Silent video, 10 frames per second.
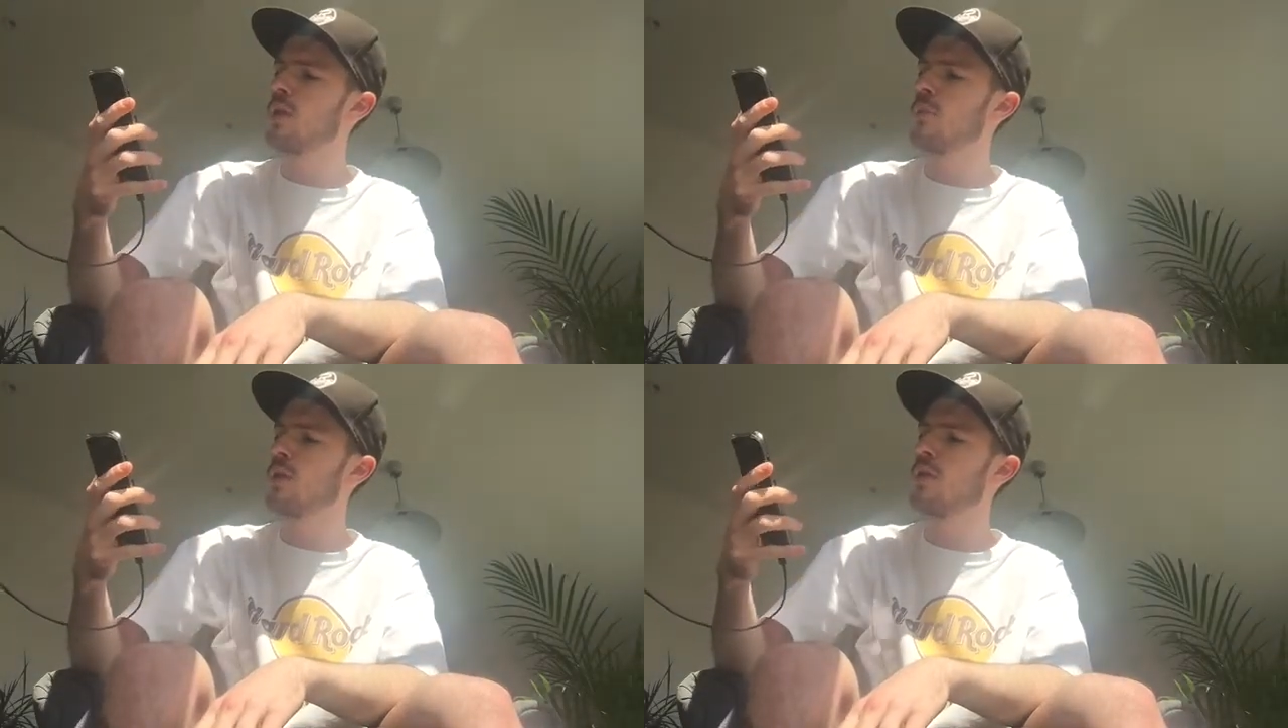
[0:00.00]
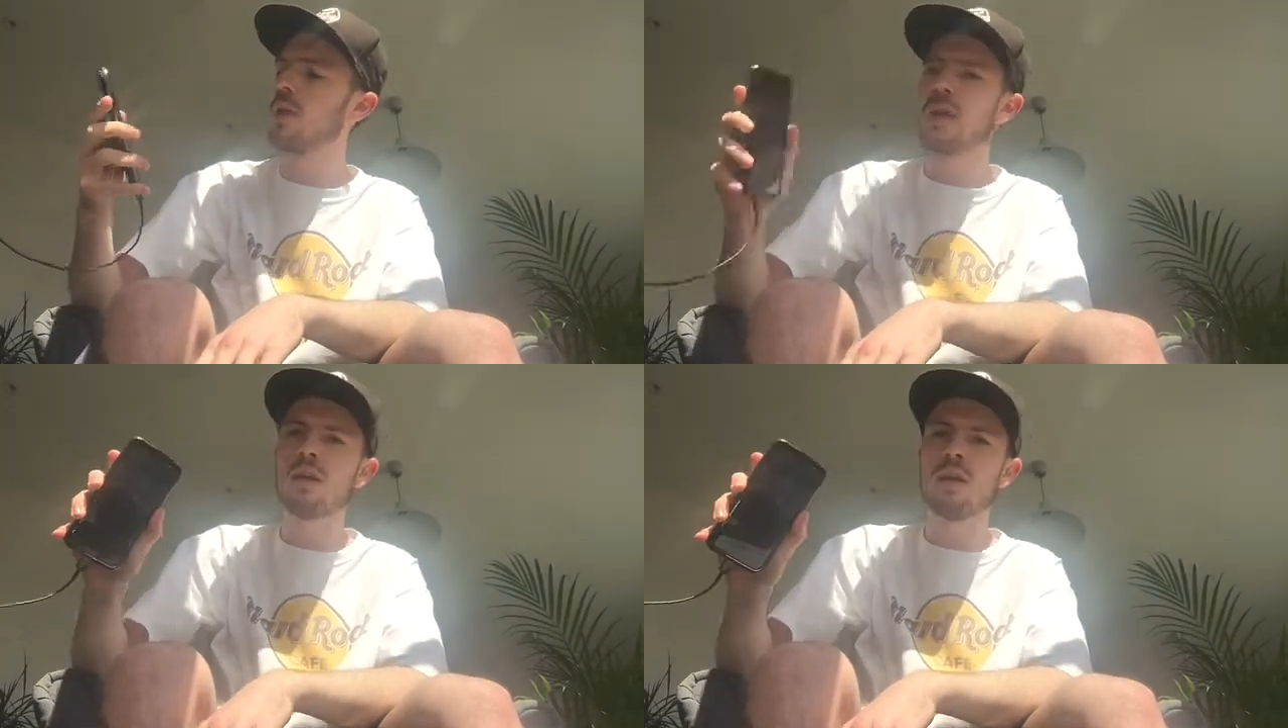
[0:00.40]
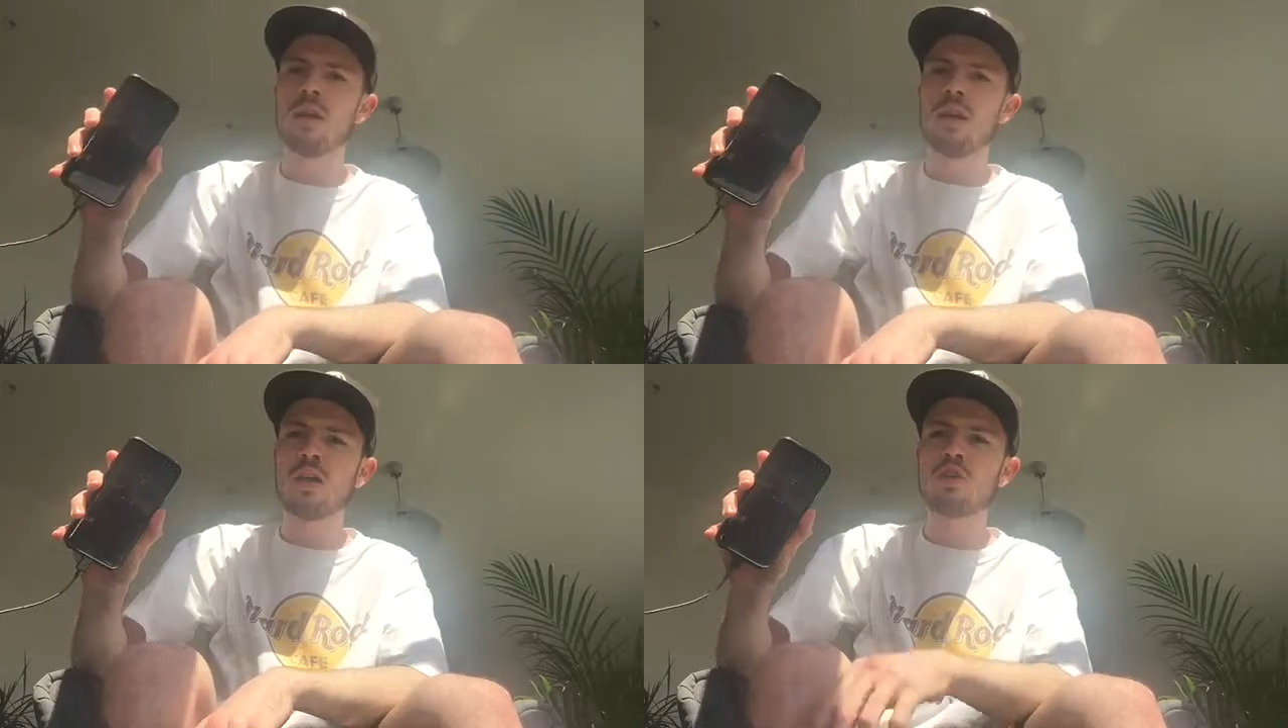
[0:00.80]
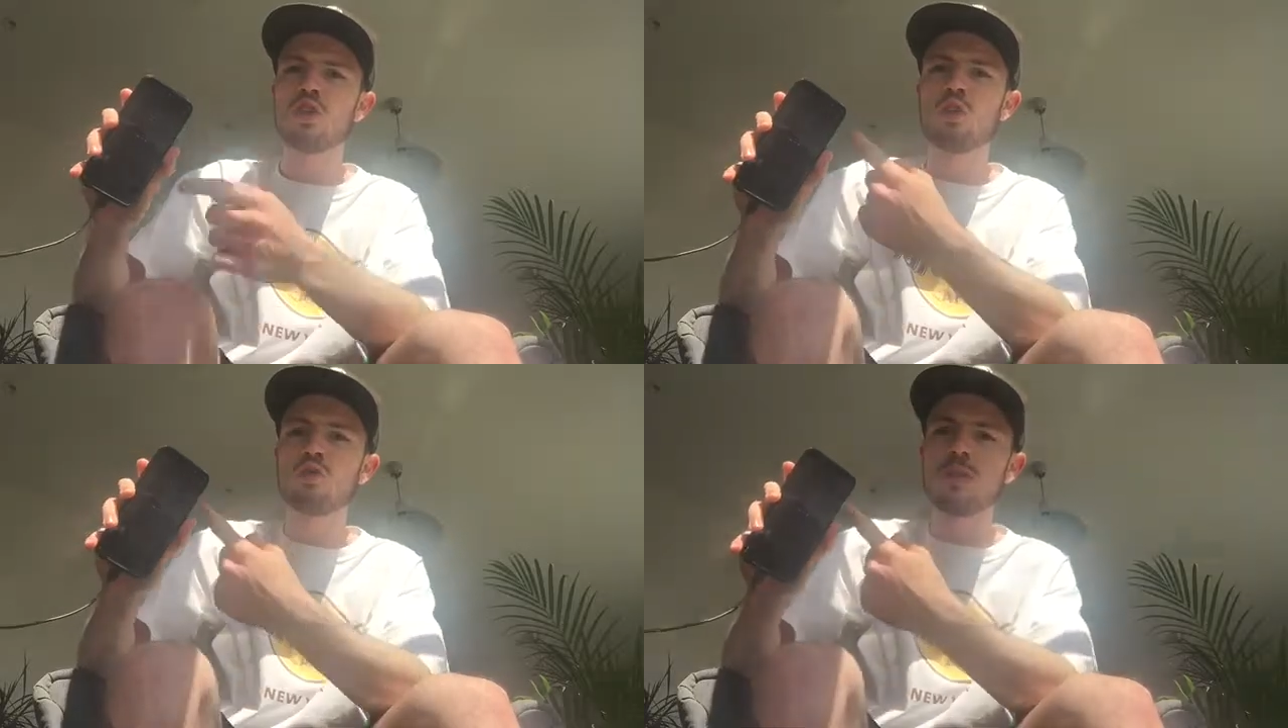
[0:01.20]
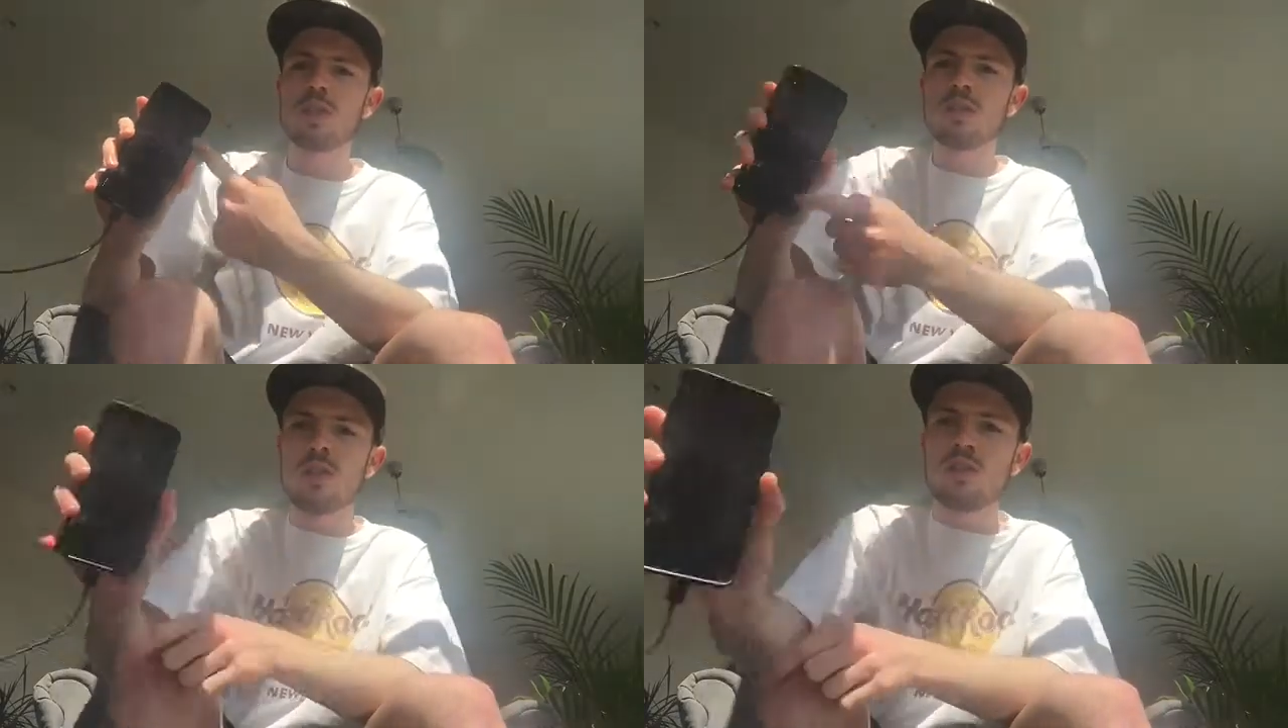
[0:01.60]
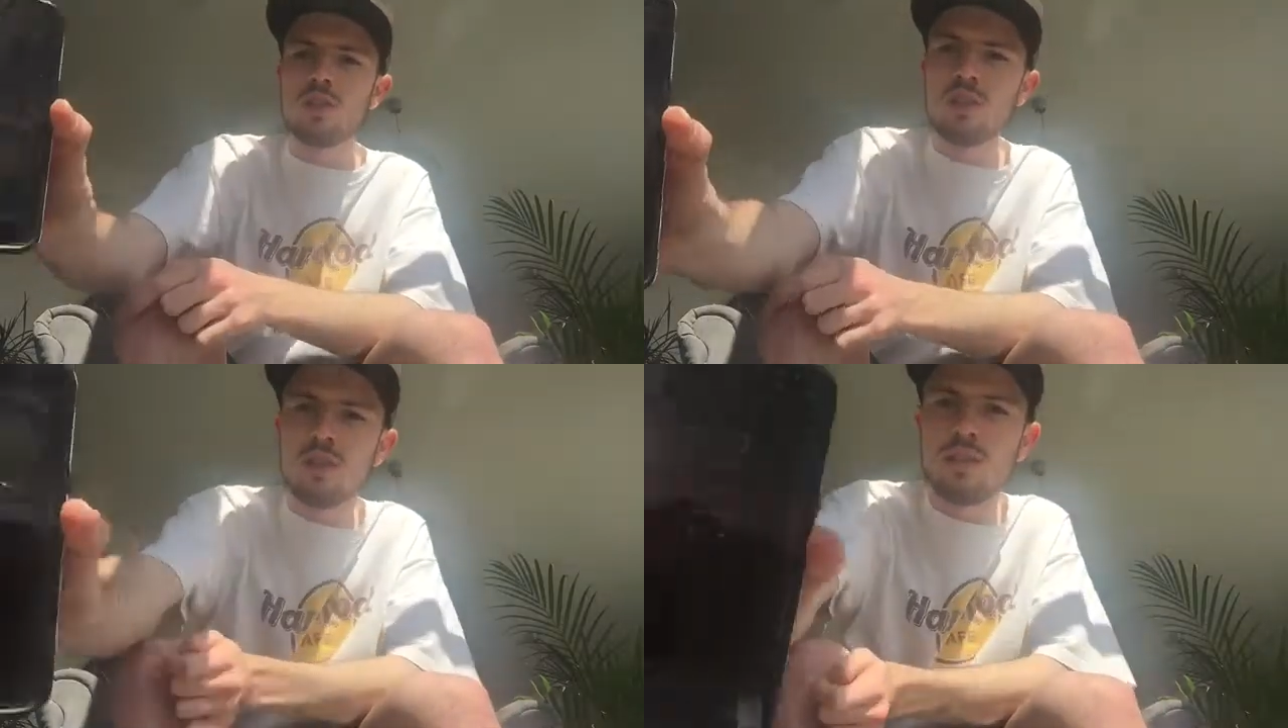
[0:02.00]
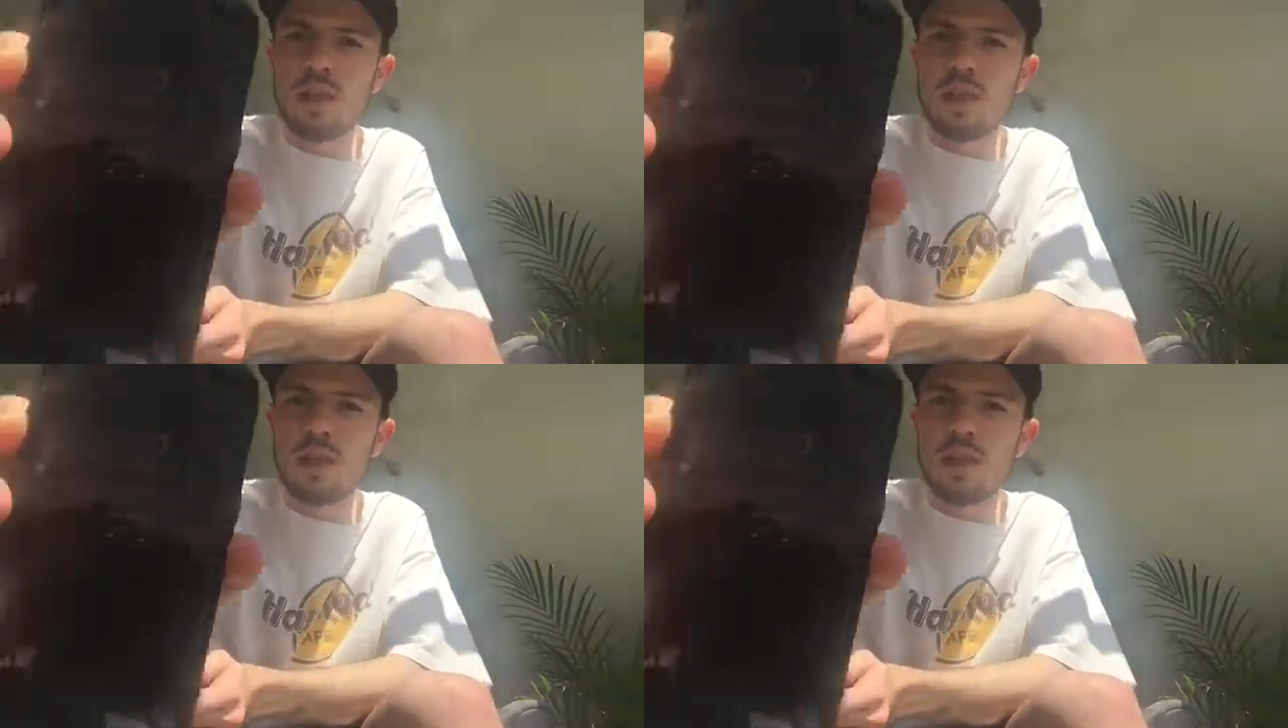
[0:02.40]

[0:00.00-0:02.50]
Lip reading: that button there, it just shows me the digital